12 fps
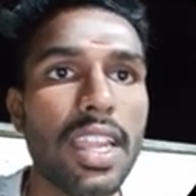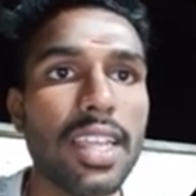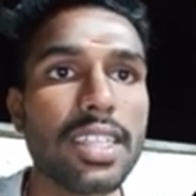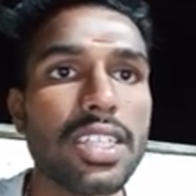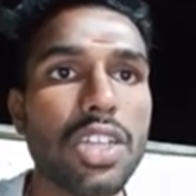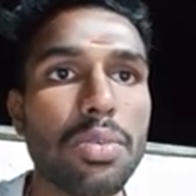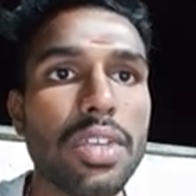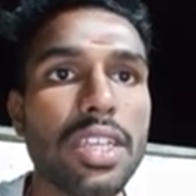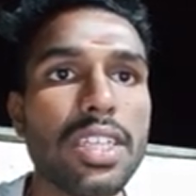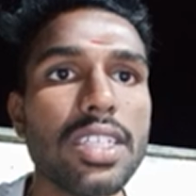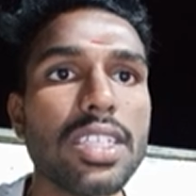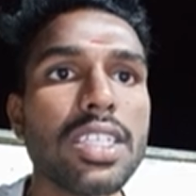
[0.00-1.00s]
Next
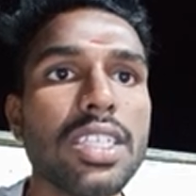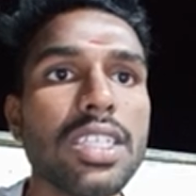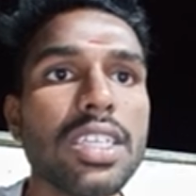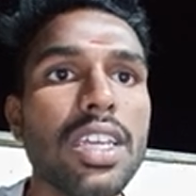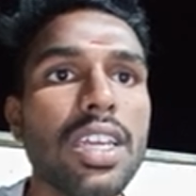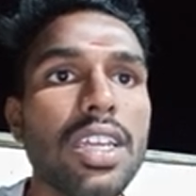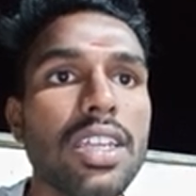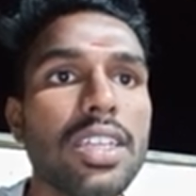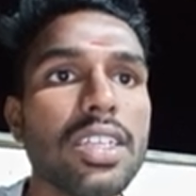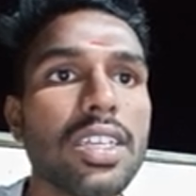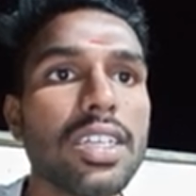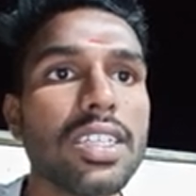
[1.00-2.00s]
topic is
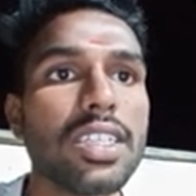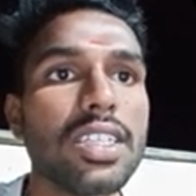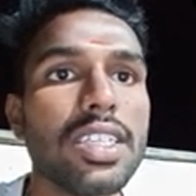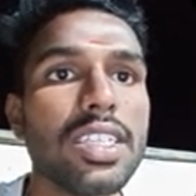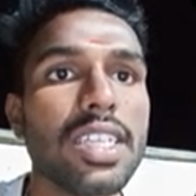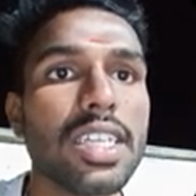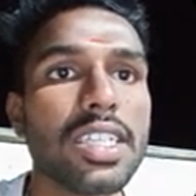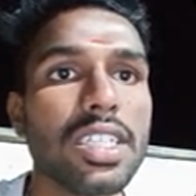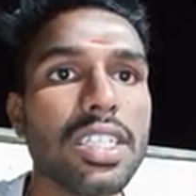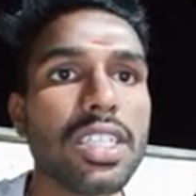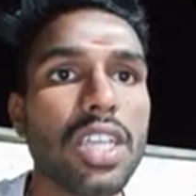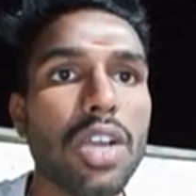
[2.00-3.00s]
discuss in the
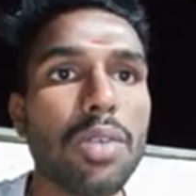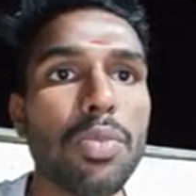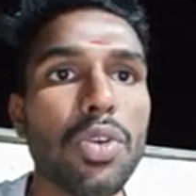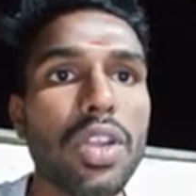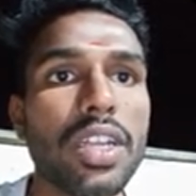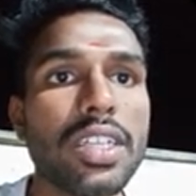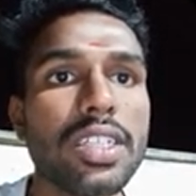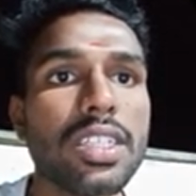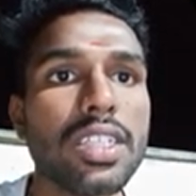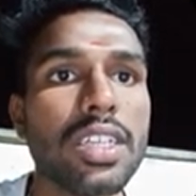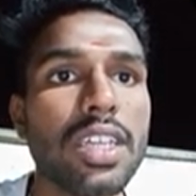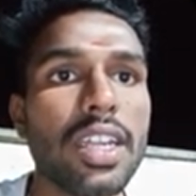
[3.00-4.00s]
sections
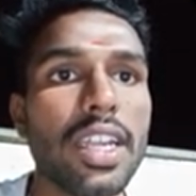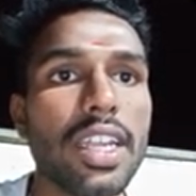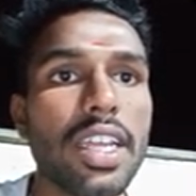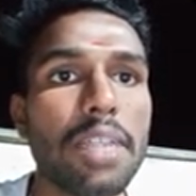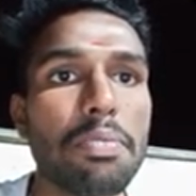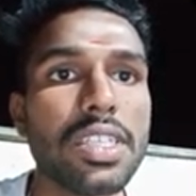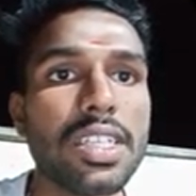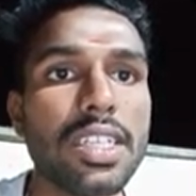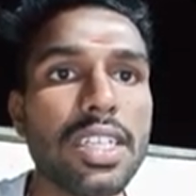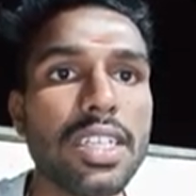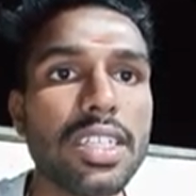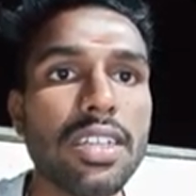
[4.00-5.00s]
components data
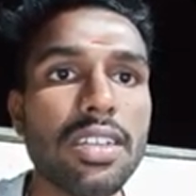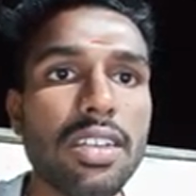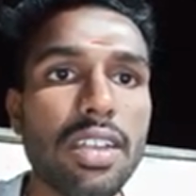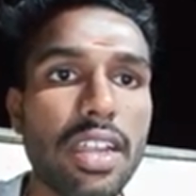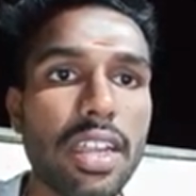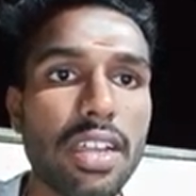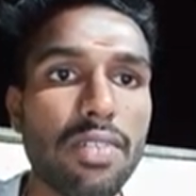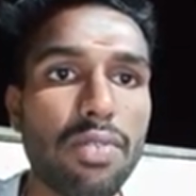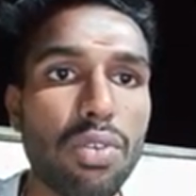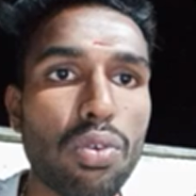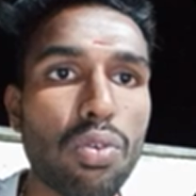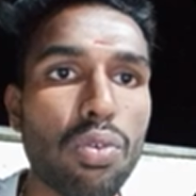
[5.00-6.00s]
representation data
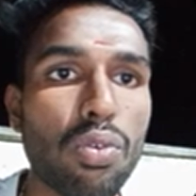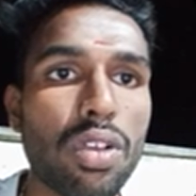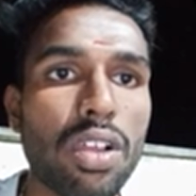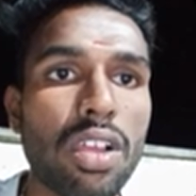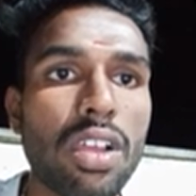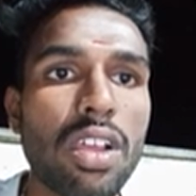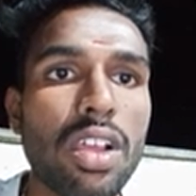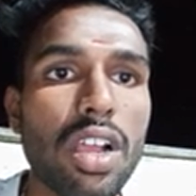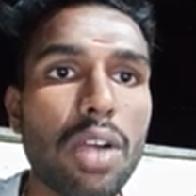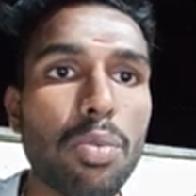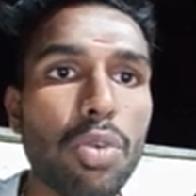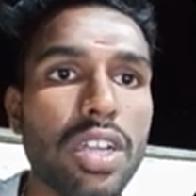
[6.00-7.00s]
flow.
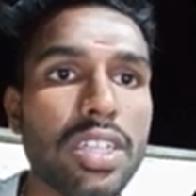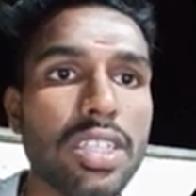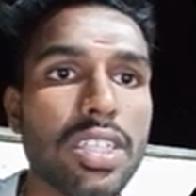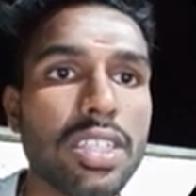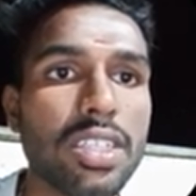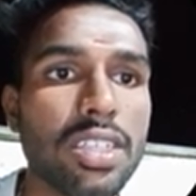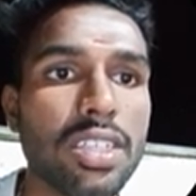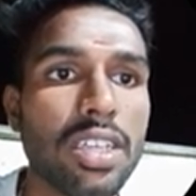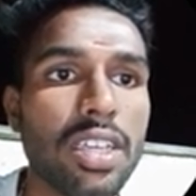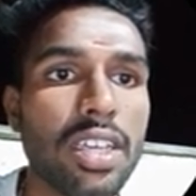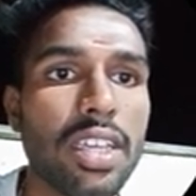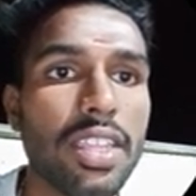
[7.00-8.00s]
Components
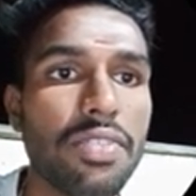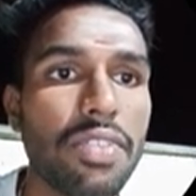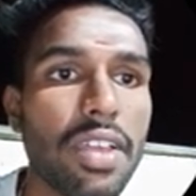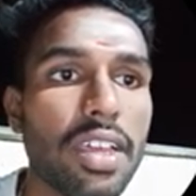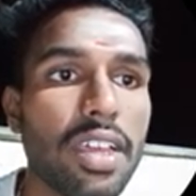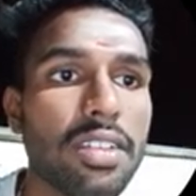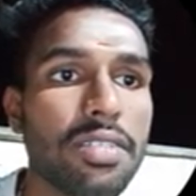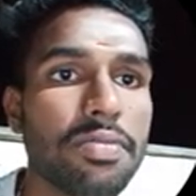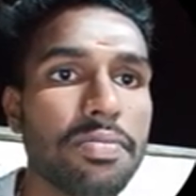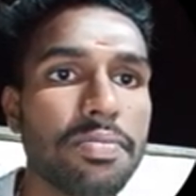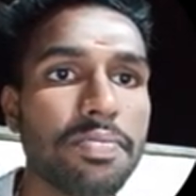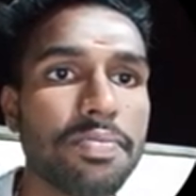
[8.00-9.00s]
in the figure,
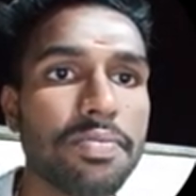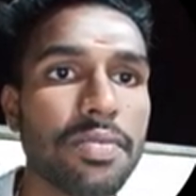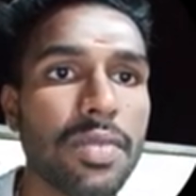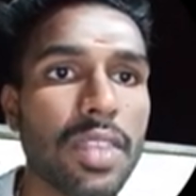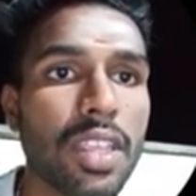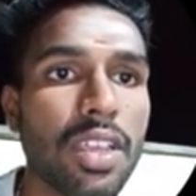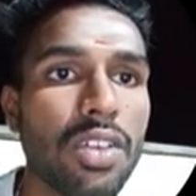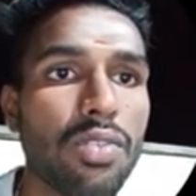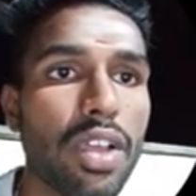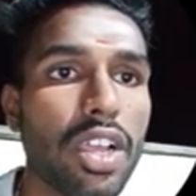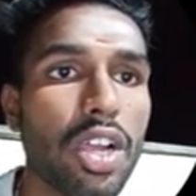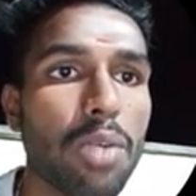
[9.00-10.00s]

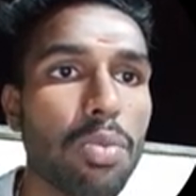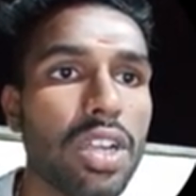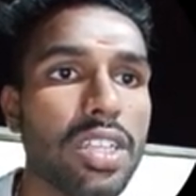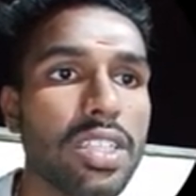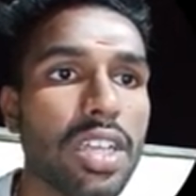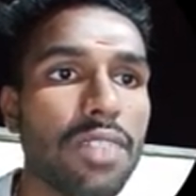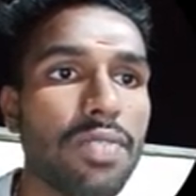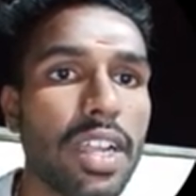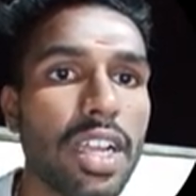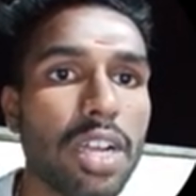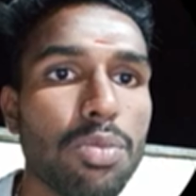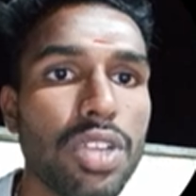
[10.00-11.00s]
five components of
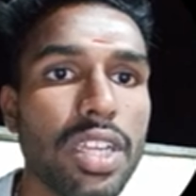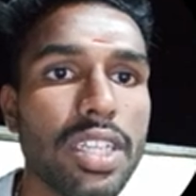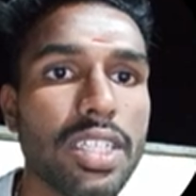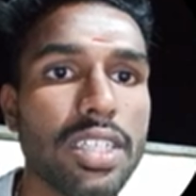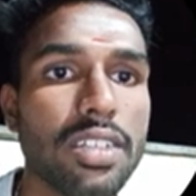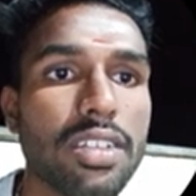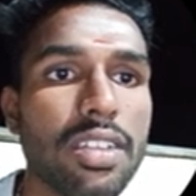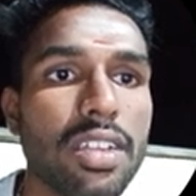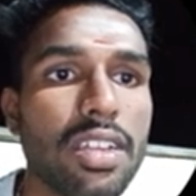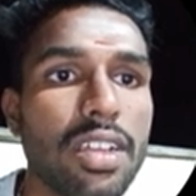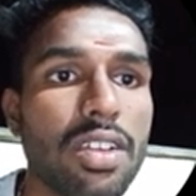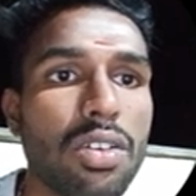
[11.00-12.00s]
data communication.
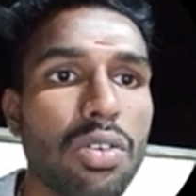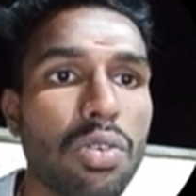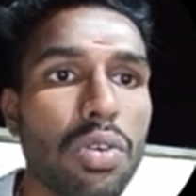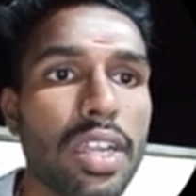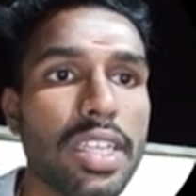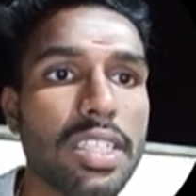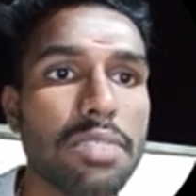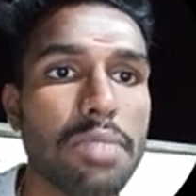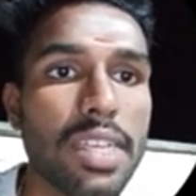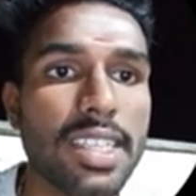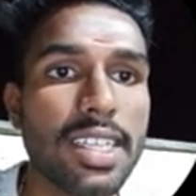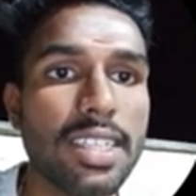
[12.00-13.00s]
One is
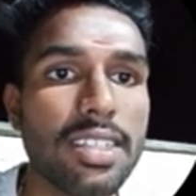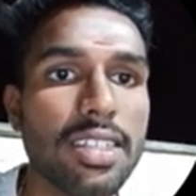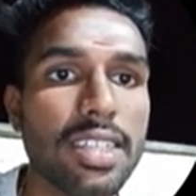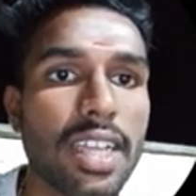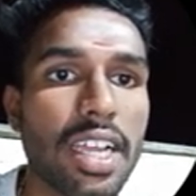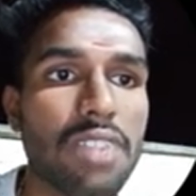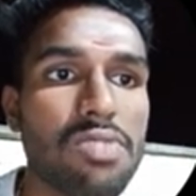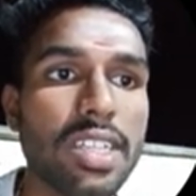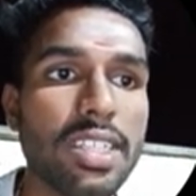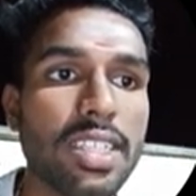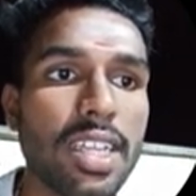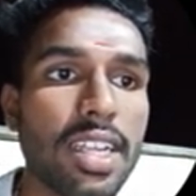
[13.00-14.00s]
message, second one
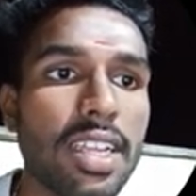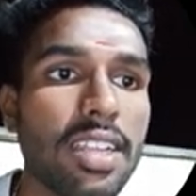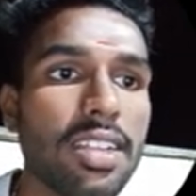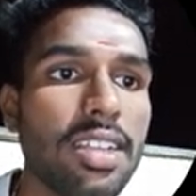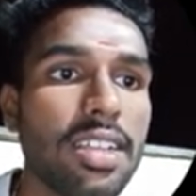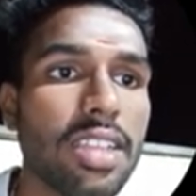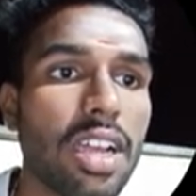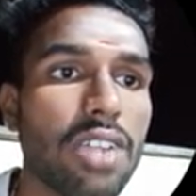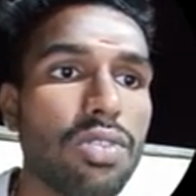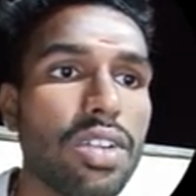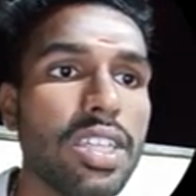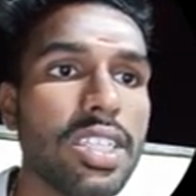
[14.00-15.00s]
is sender,
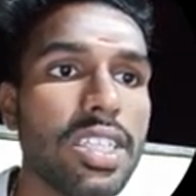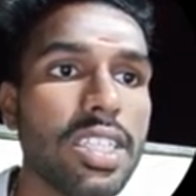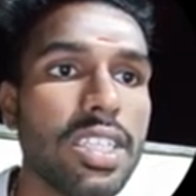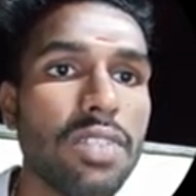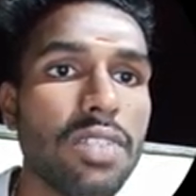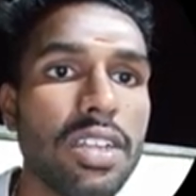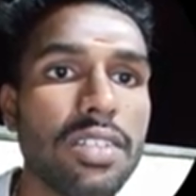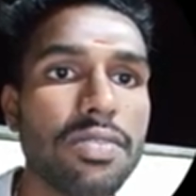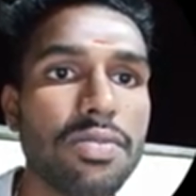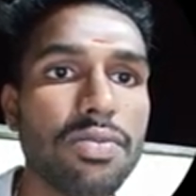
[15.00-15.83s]
third one is receiver,